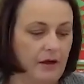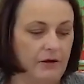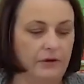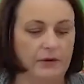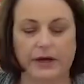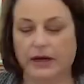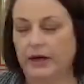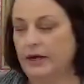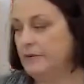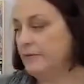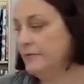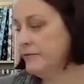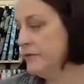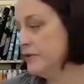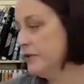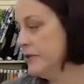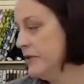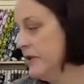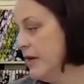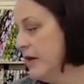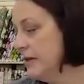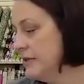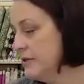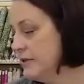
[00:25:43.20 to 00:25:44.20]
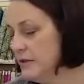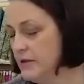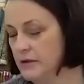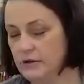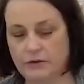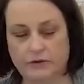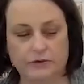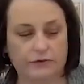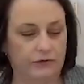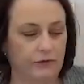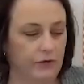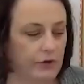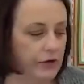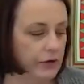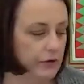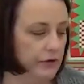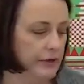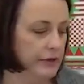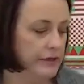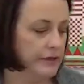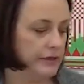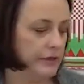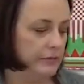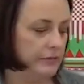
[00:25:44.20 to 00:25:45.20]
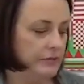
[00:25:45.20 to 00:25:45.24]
Okay, so that's those 4 units.